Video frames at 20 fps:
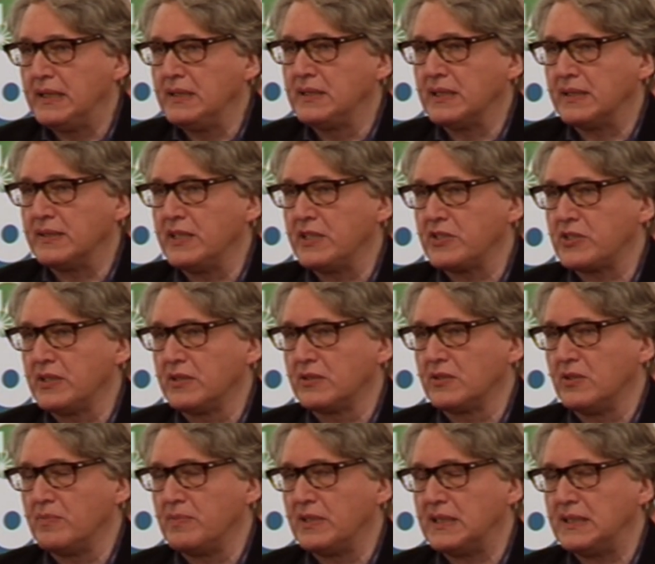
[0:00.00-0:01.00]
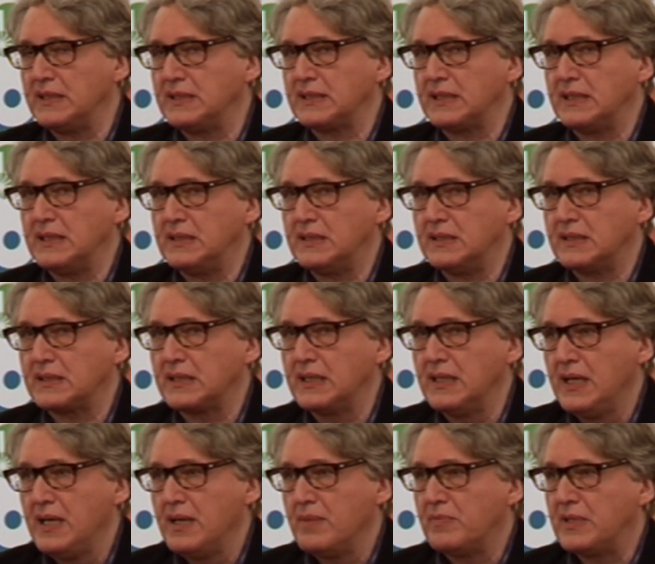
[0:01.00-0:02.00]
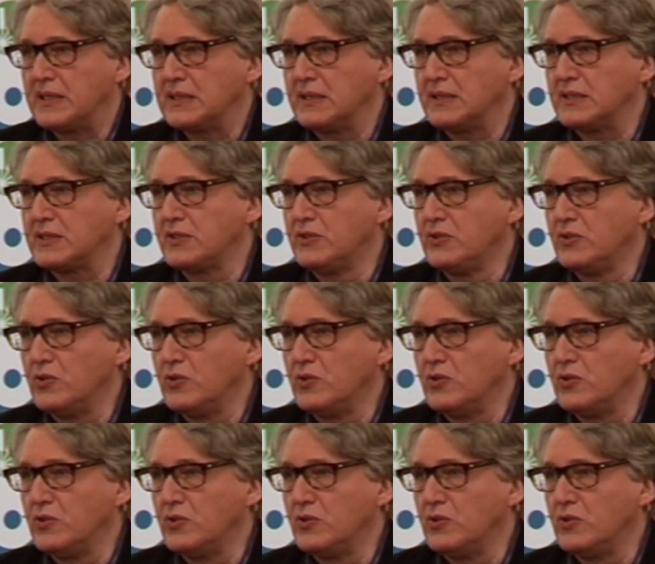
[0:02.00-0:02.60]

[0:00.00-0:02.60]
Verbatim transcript: international globalized art, but there's